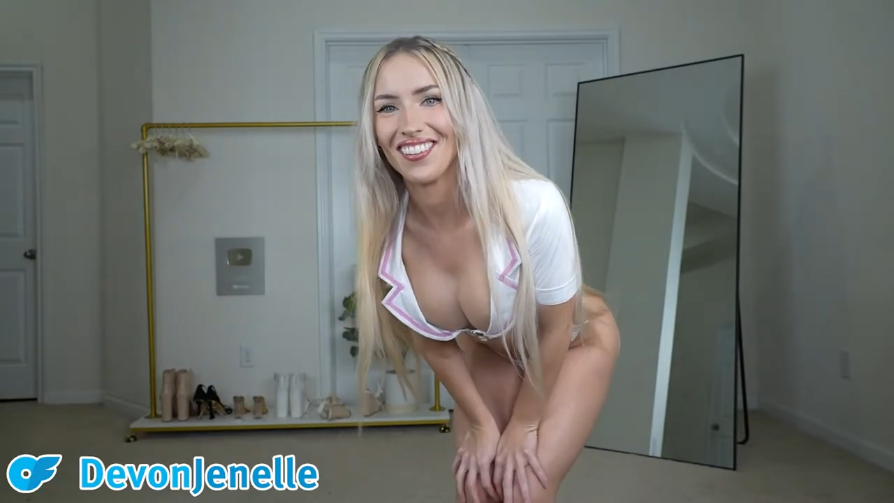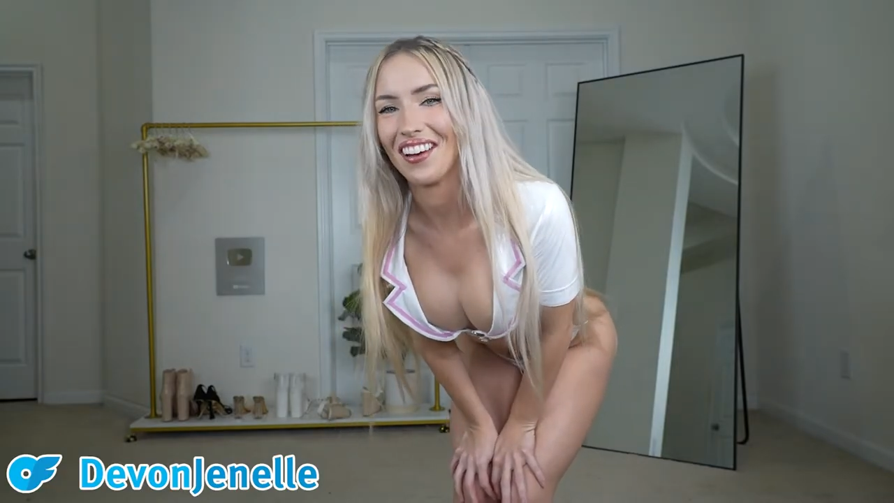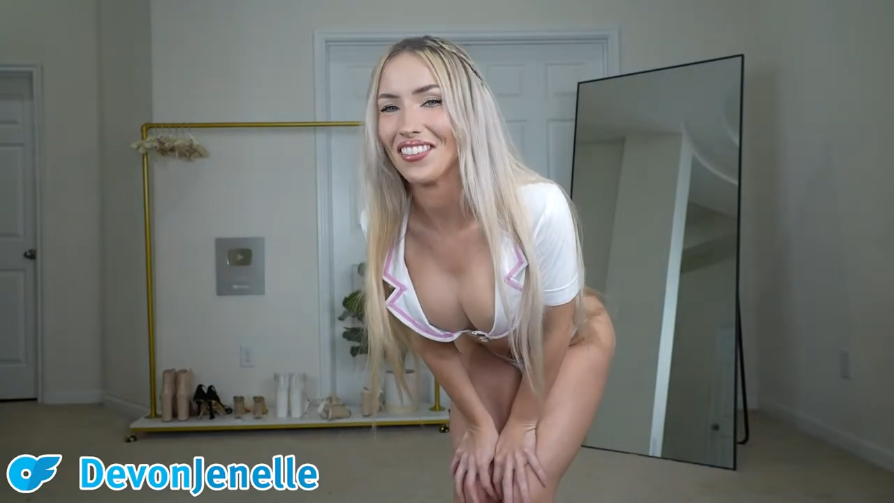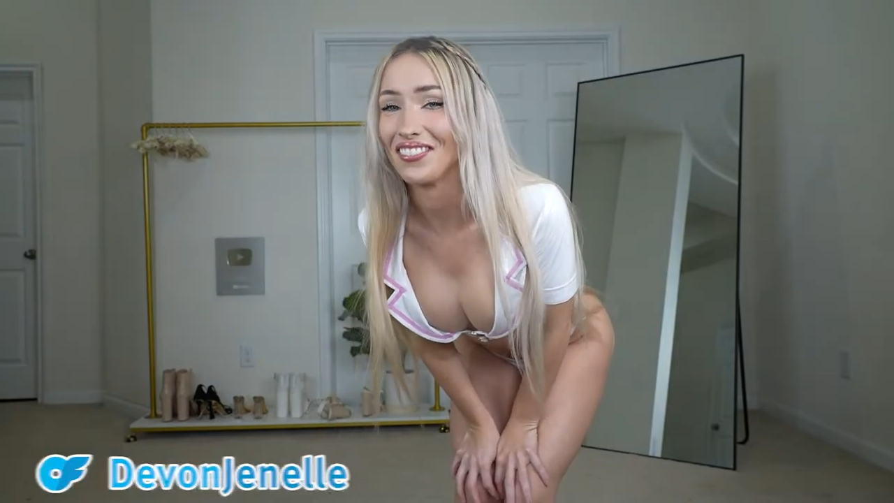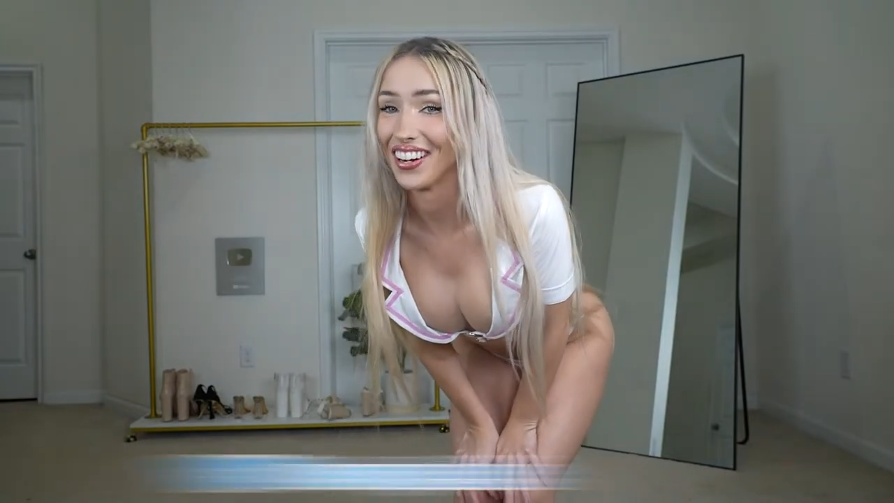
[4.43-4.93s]
we
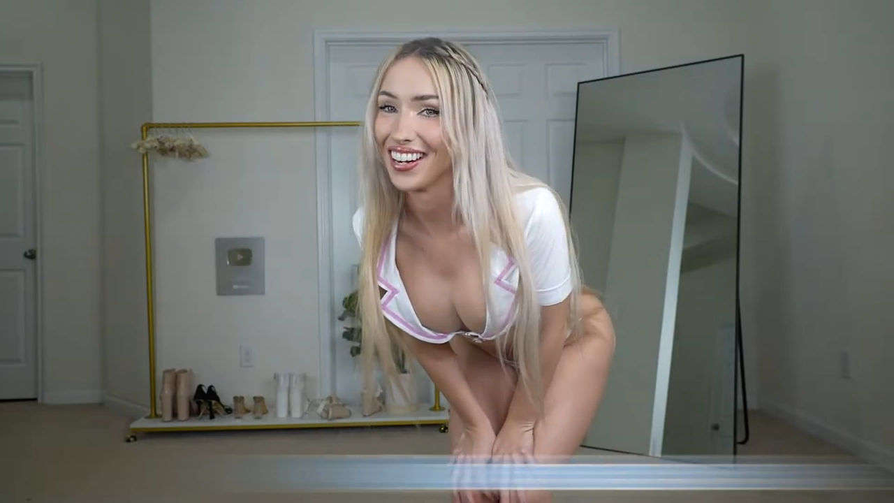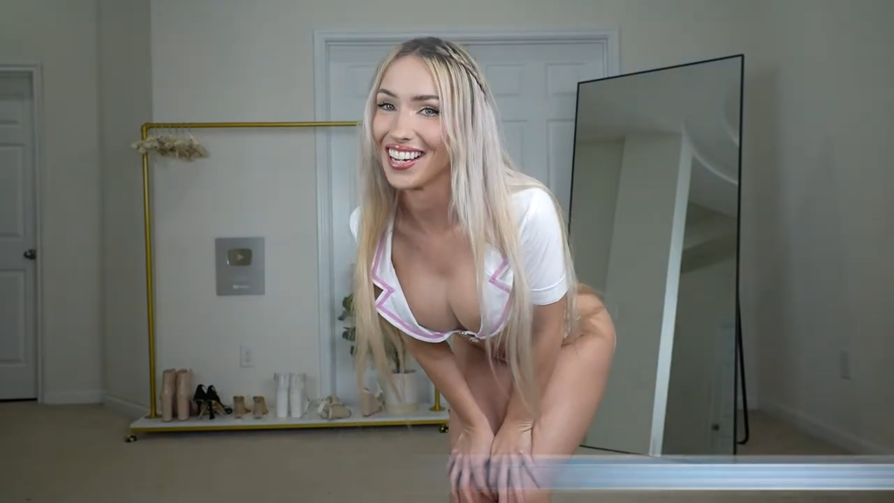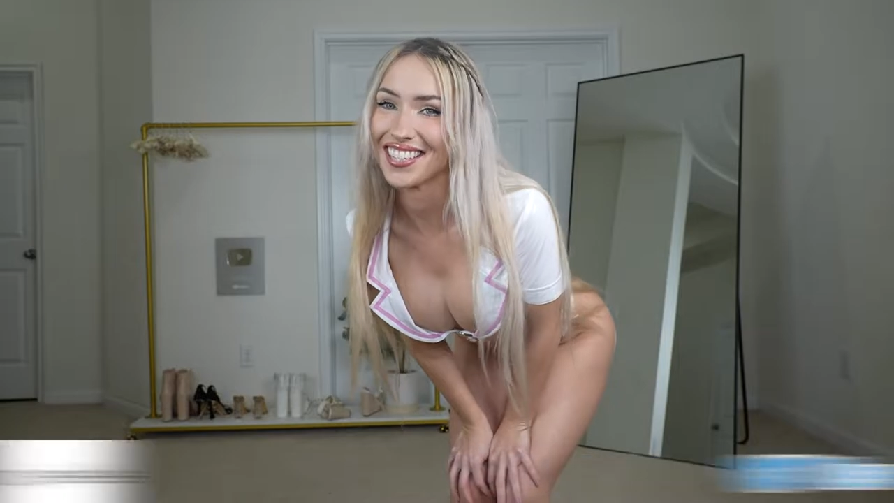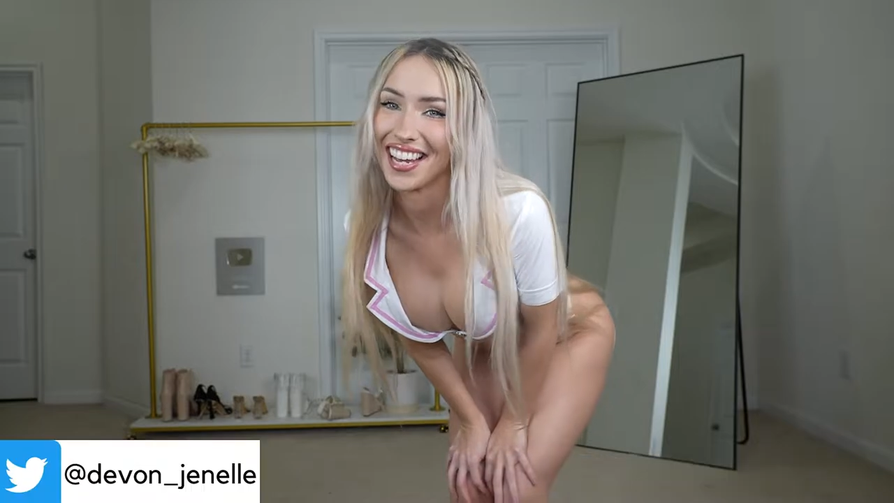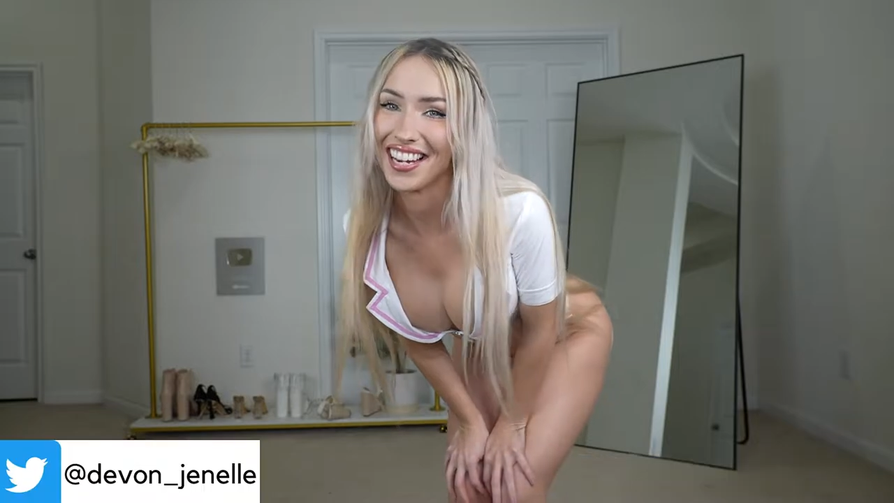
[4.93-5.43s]
have a very
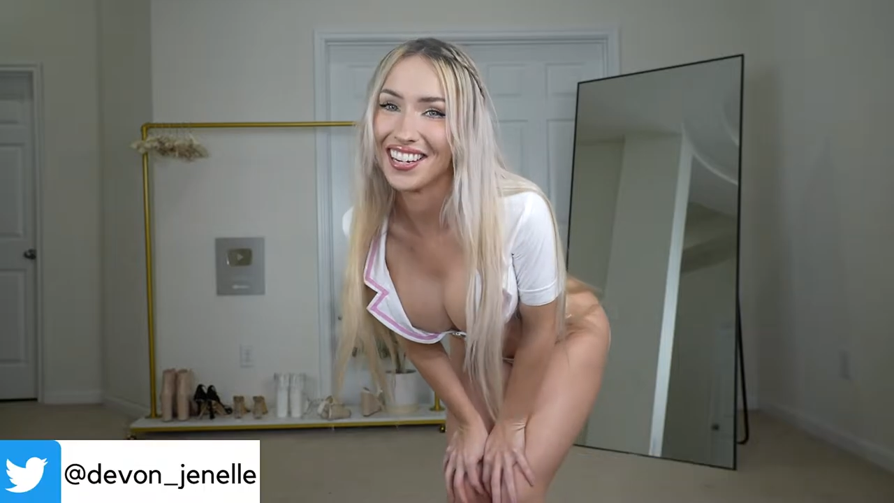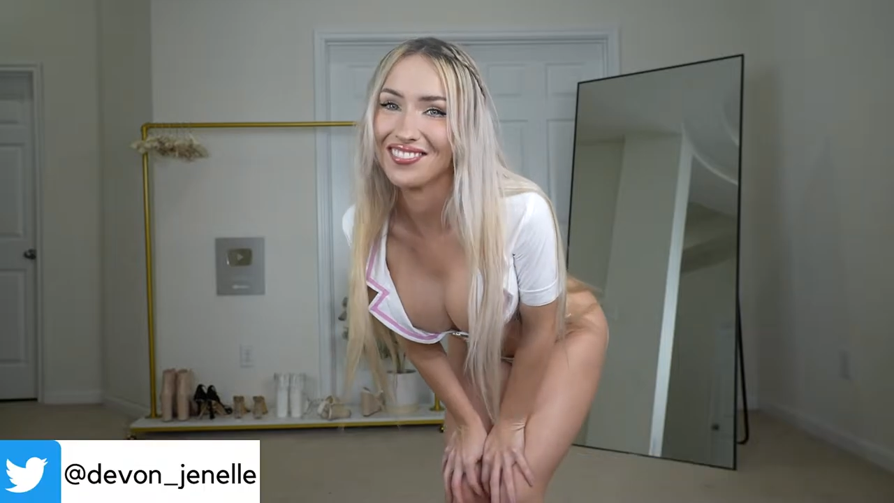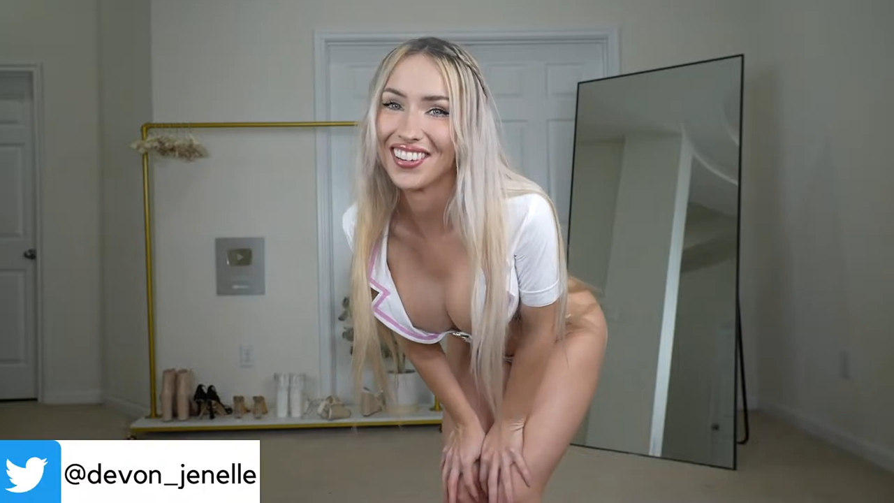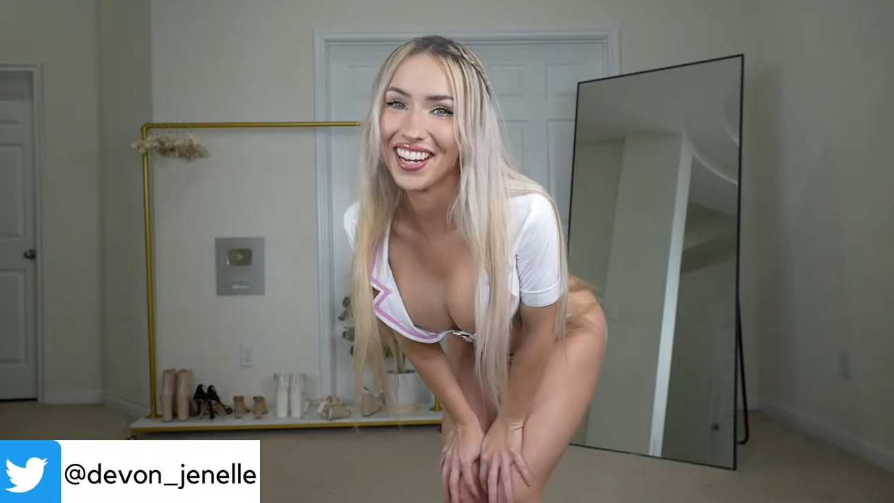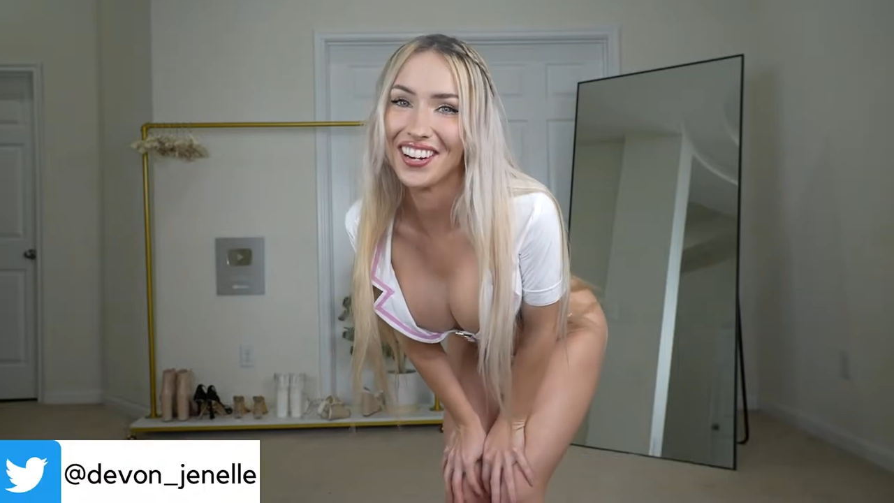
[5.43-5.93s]

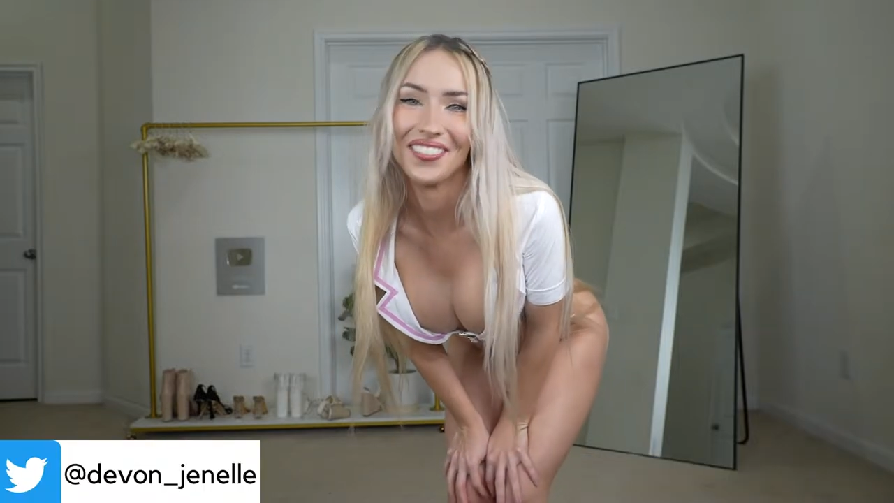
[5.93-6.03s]
exciting video.